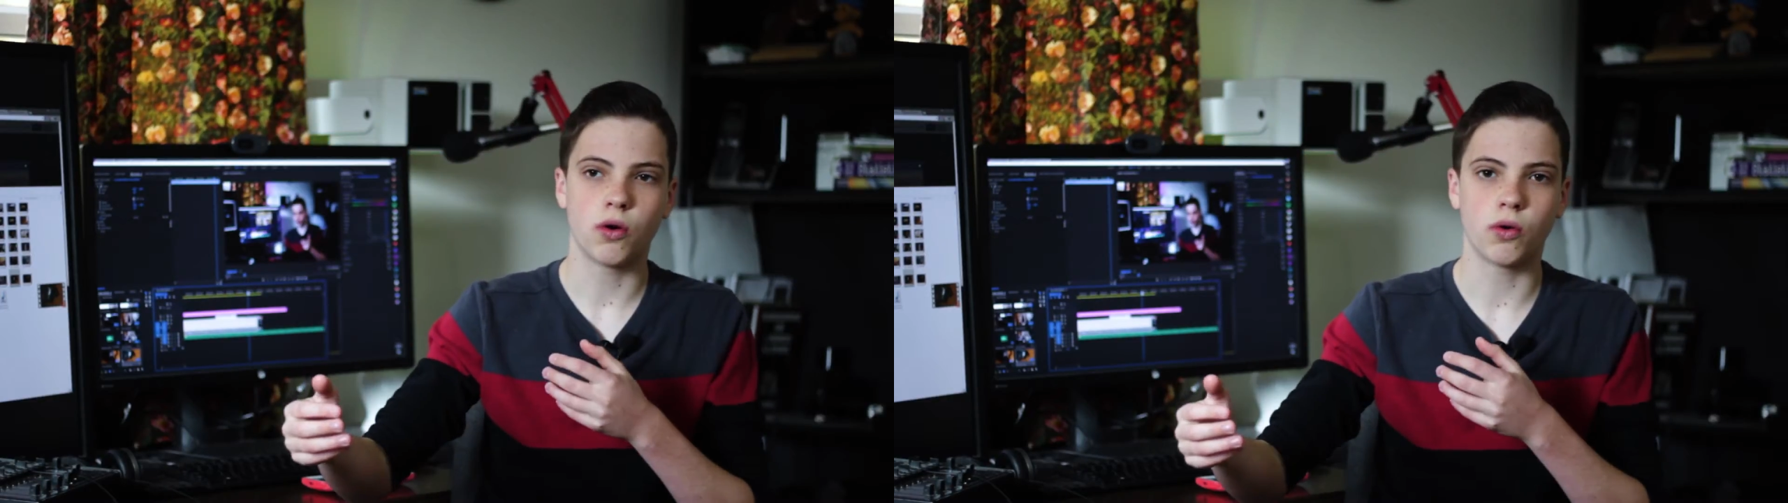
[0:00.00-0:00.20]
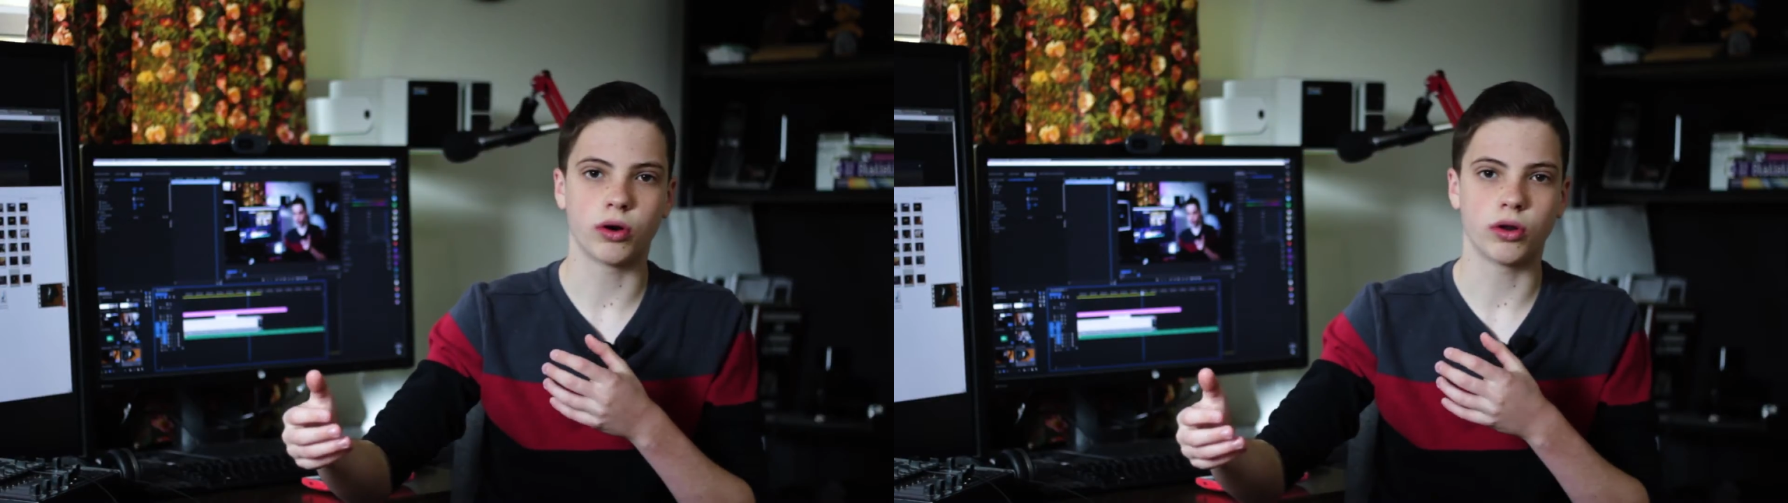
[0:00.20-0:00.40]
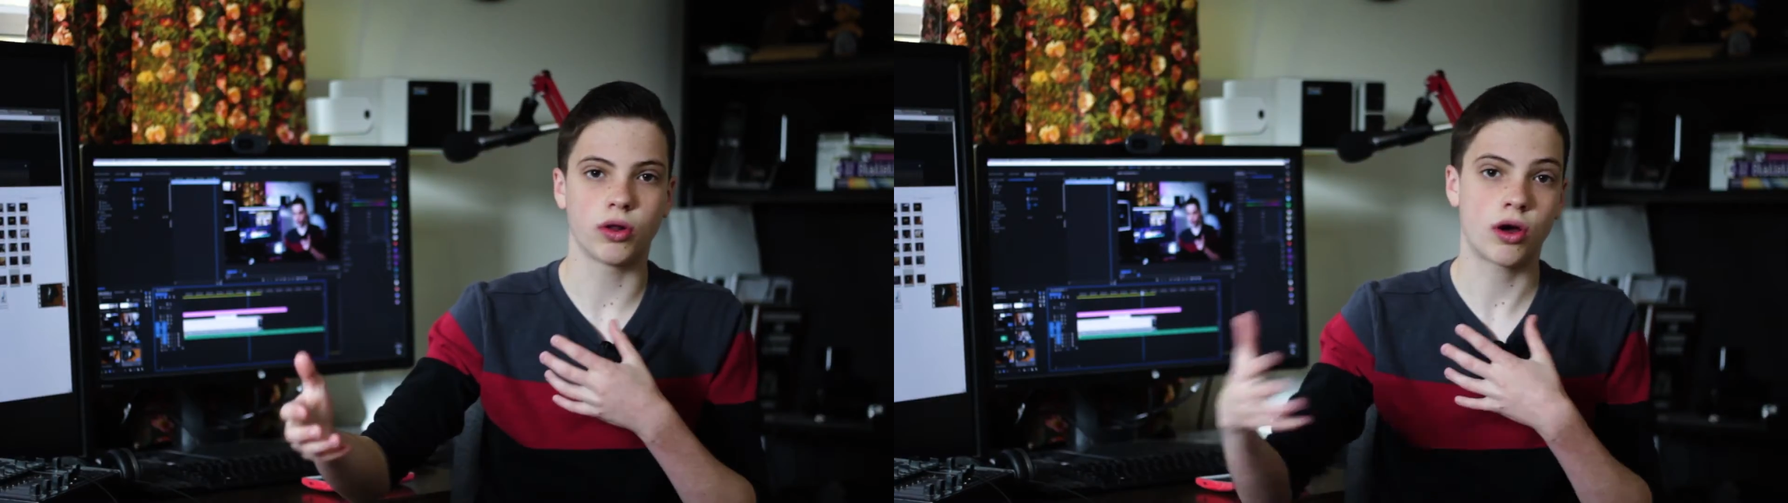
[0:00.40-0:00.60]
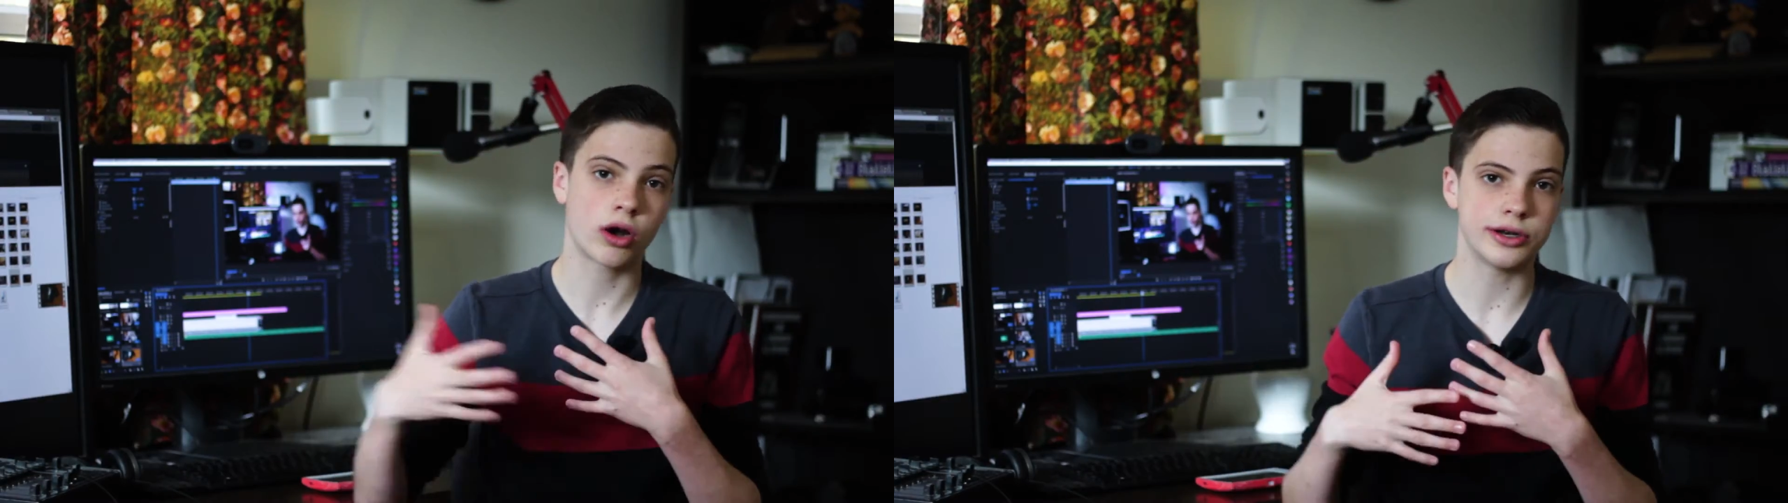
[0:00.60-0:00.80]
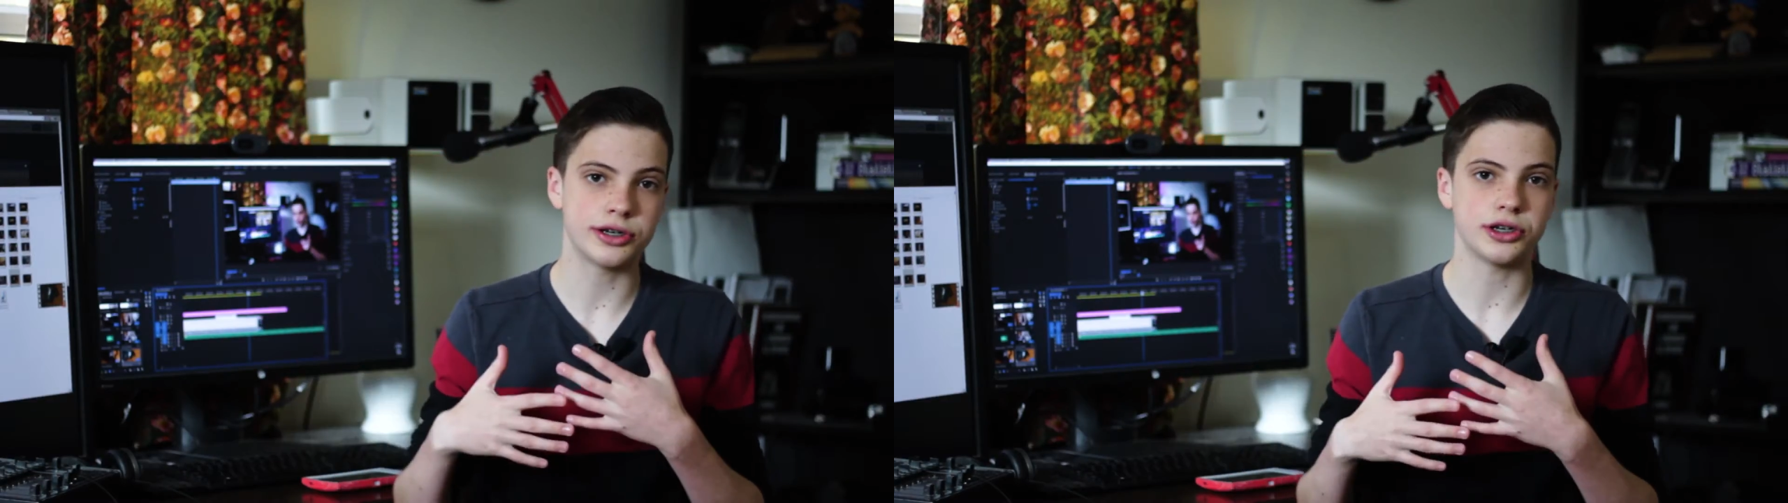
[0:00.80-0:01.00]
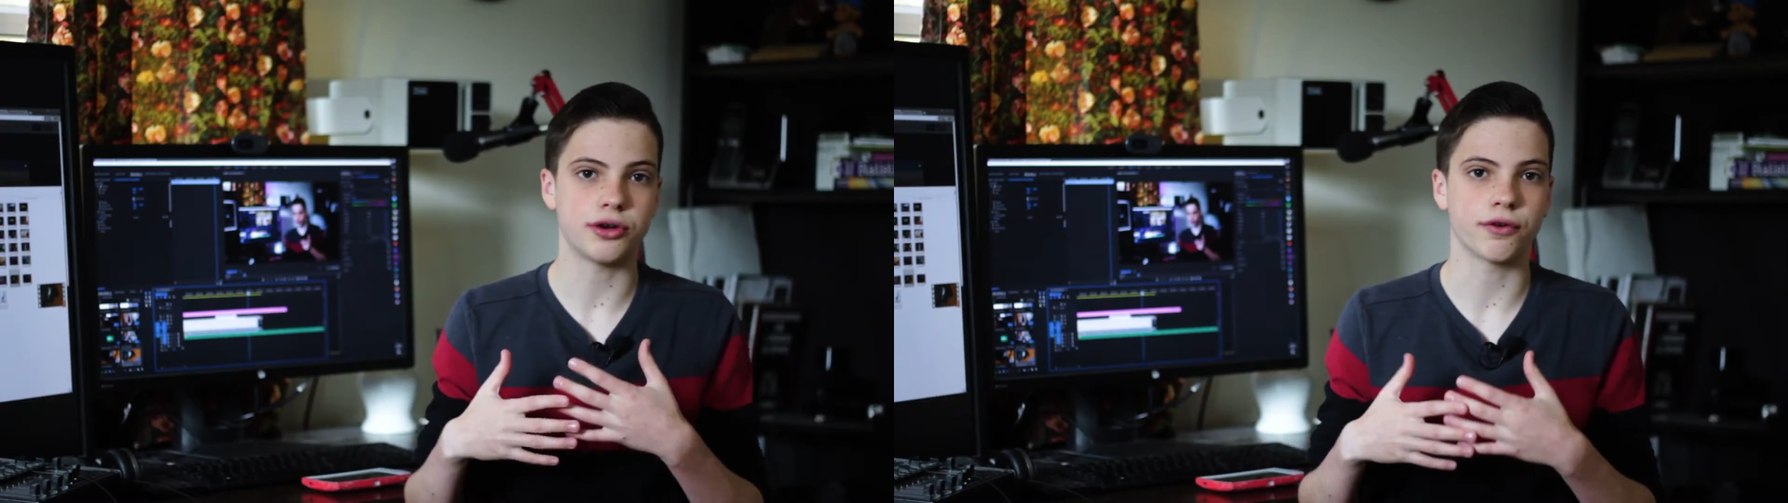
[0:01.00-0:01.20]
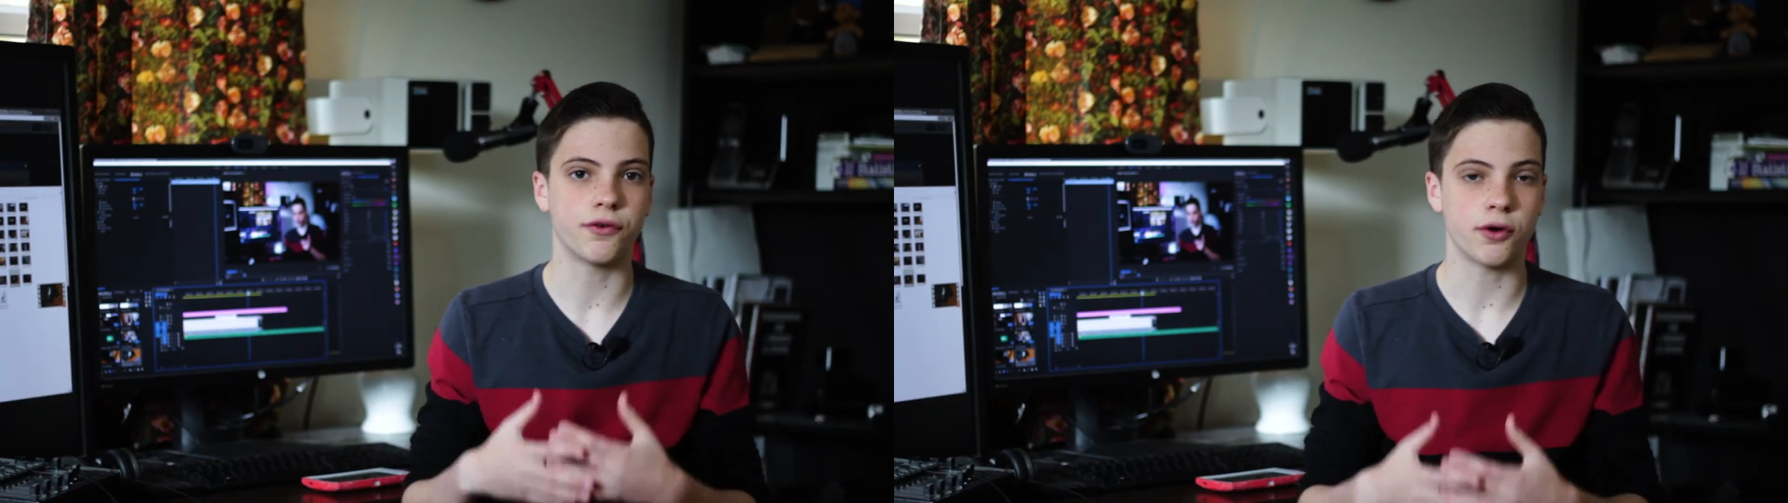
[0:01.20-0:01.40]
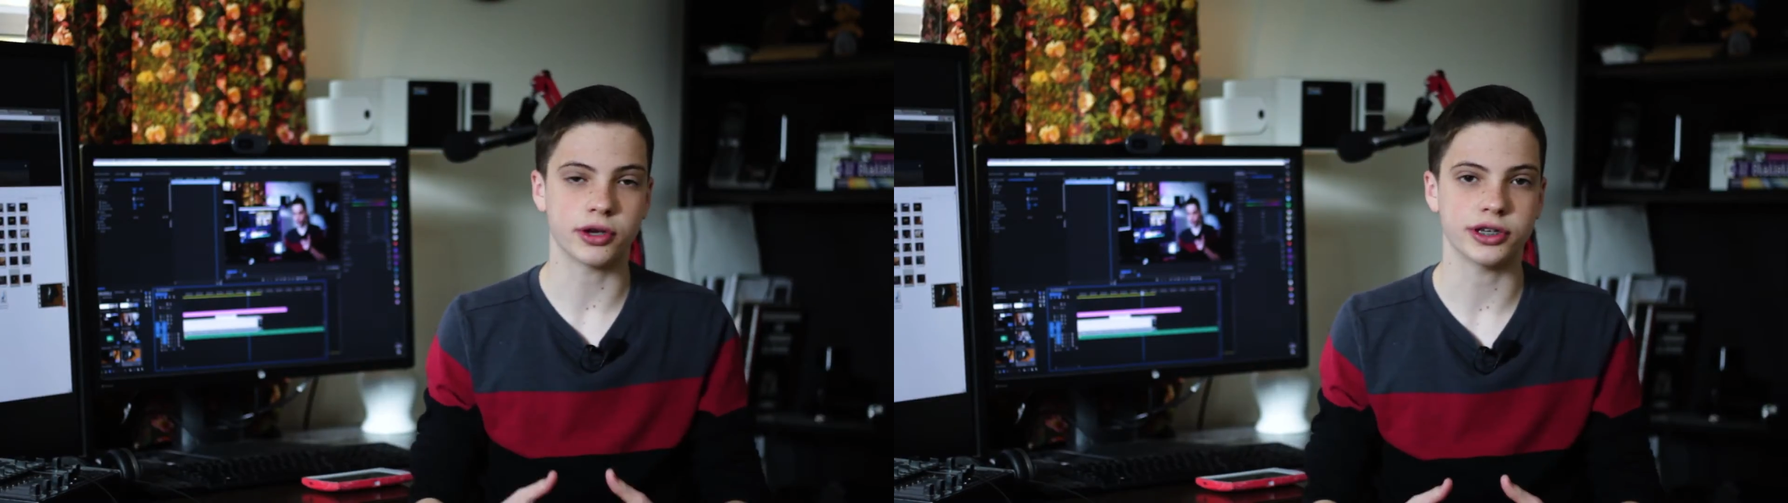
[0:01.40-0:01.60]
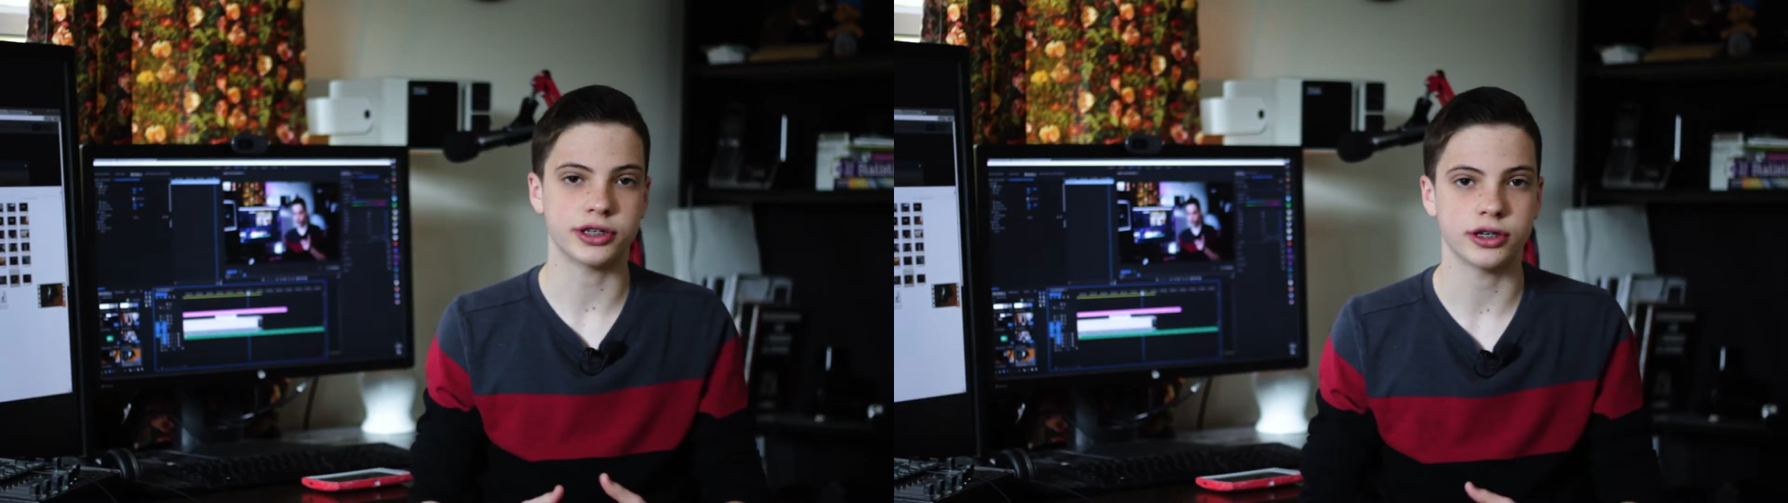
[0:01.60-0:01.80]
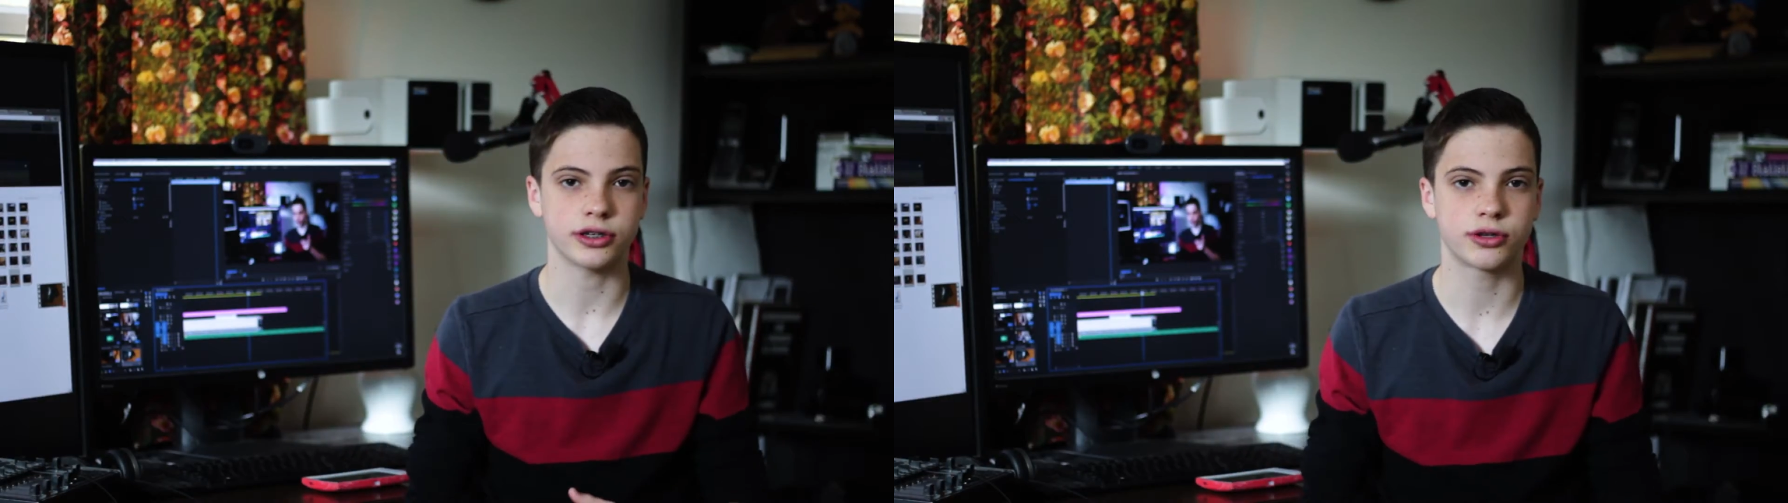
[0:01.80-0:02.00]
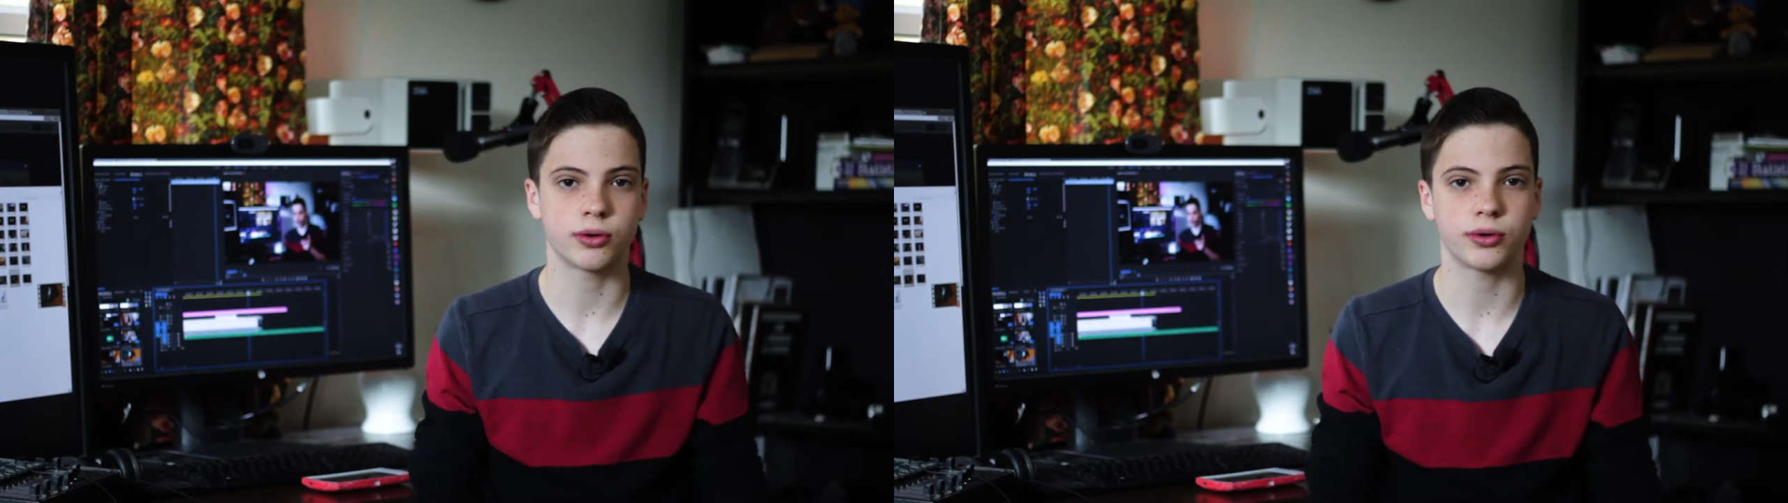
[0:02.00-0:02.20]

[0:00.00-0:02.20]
or large your focus is. So